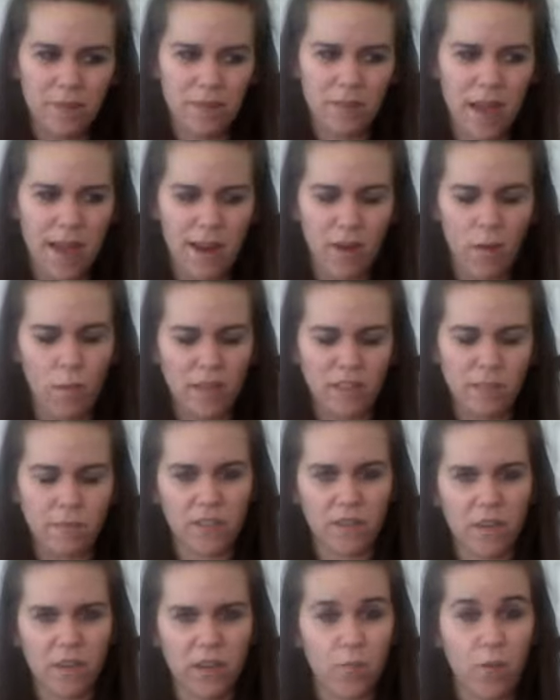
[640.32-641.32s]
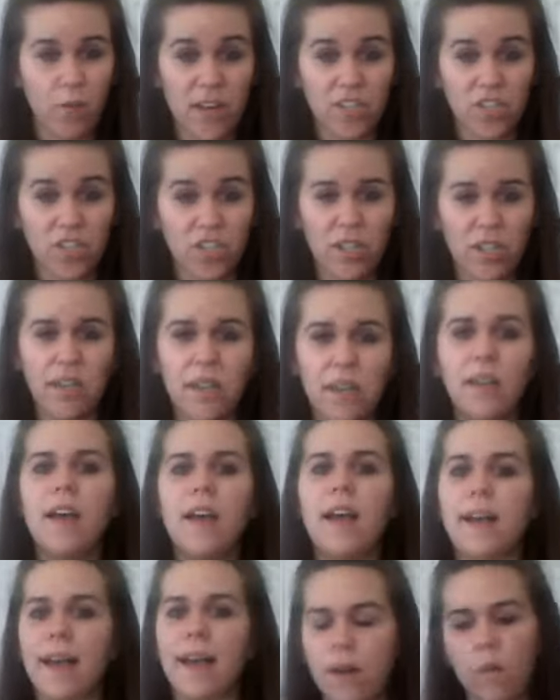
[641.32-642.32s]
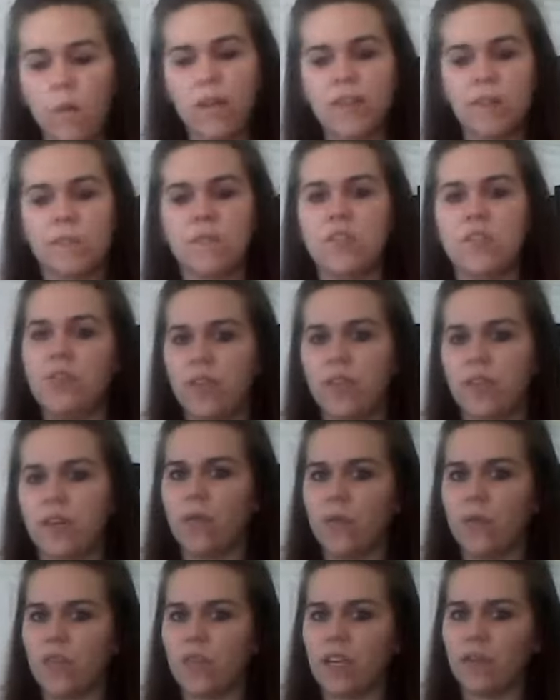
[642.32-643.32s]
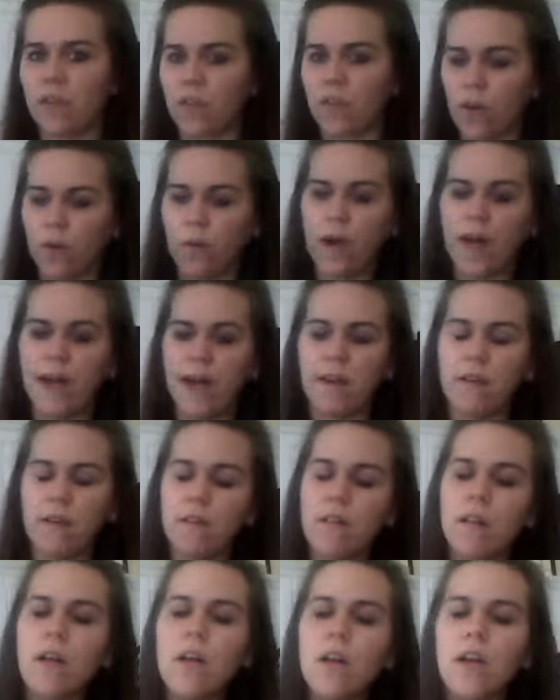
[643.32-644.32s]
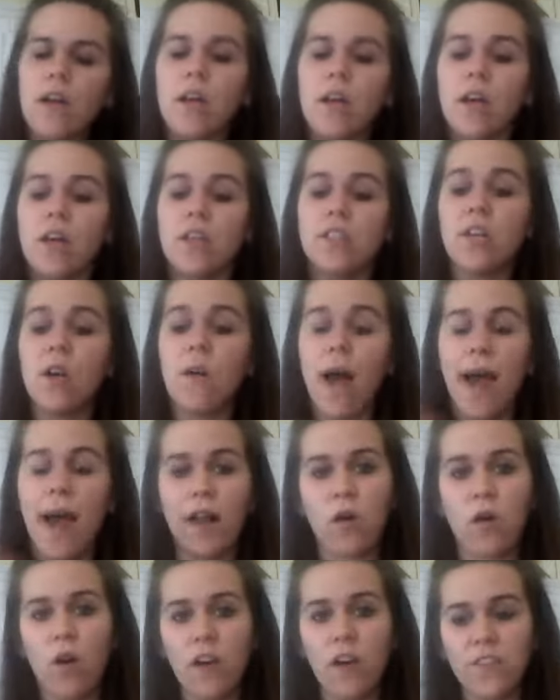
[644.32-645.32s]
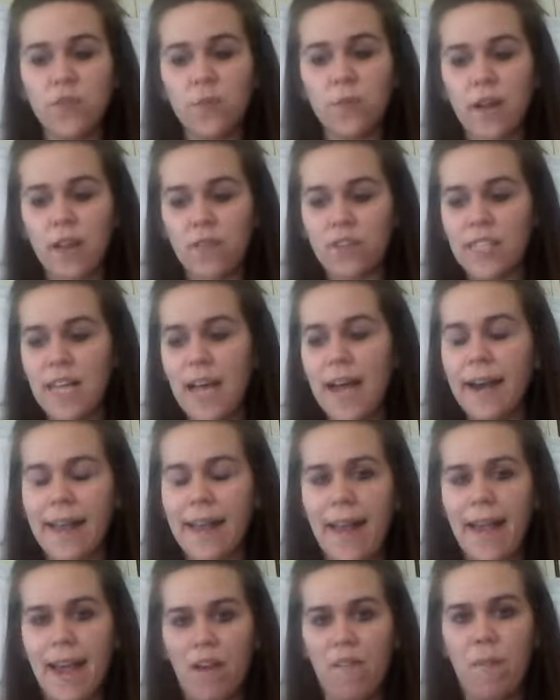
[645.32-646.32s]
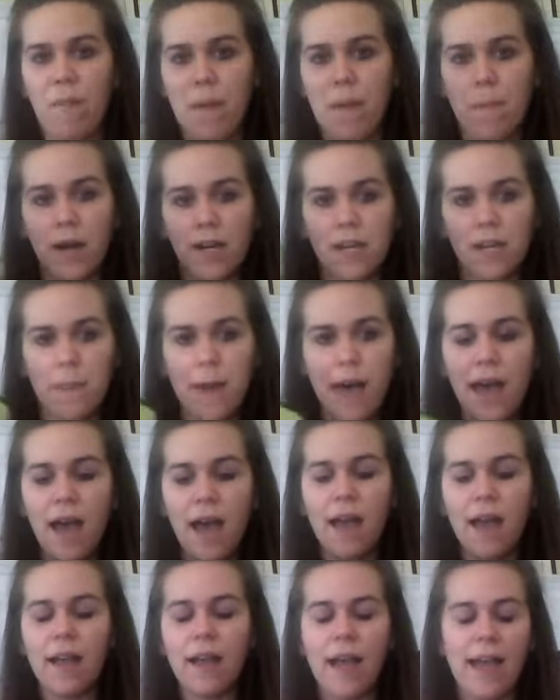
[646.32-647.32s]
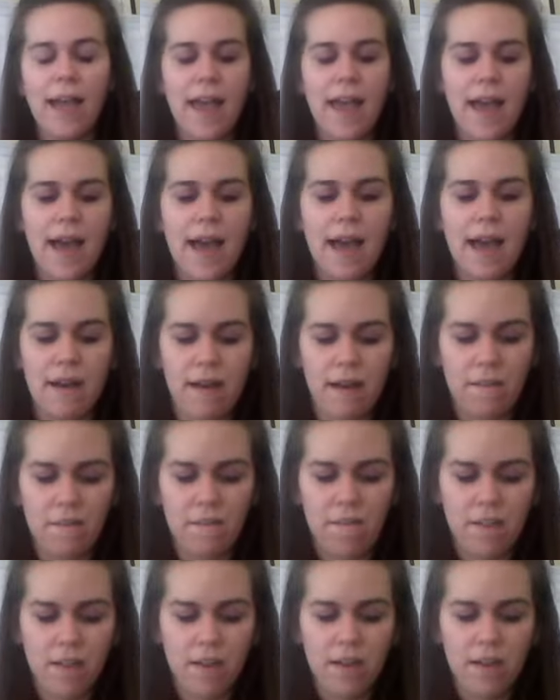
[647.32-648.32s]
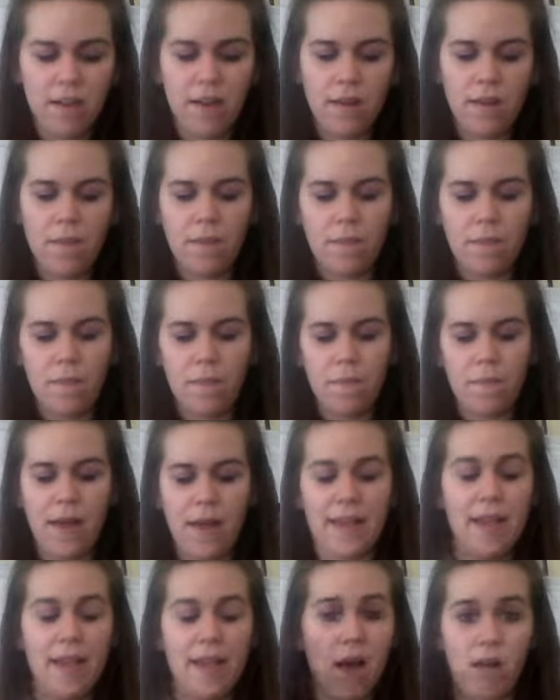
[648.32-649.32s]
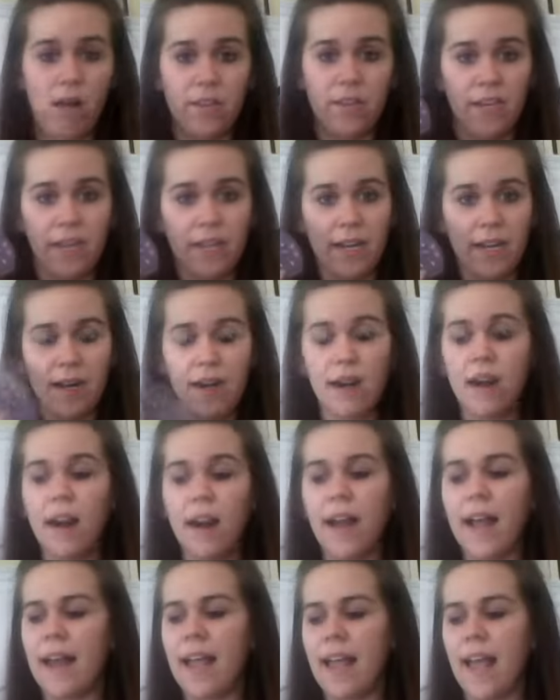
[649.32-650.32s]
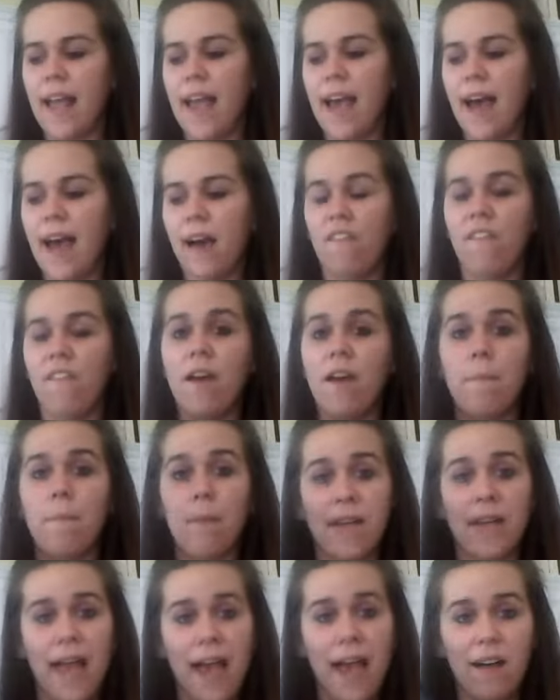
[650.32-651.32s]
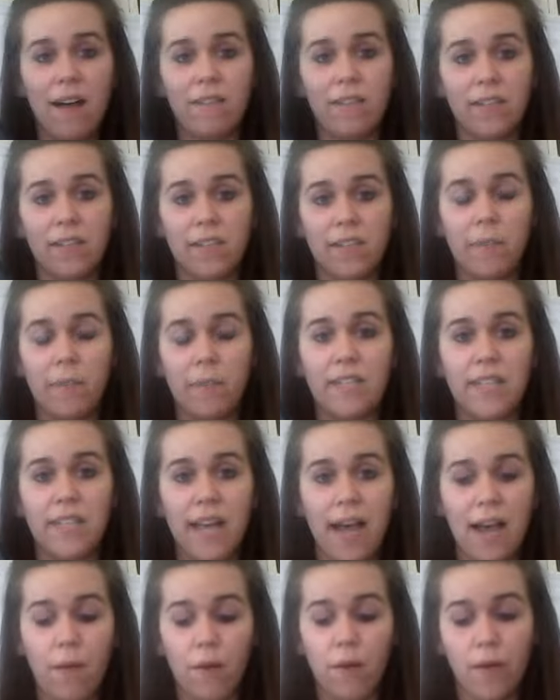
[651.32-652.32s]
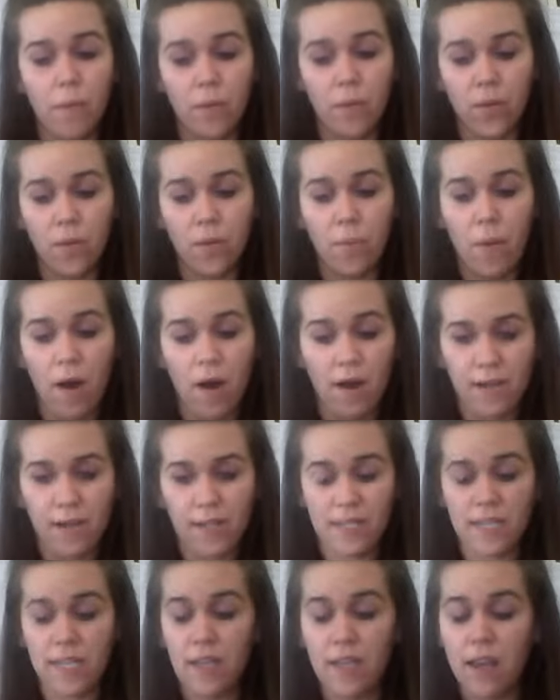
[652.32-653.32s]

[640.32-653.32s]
I don't want them to feel pressured. I kind of want them to do their own thing for a while. So I go off to another side. I have my money bag. I have my calculator. And I have my calendar because I want to book parties.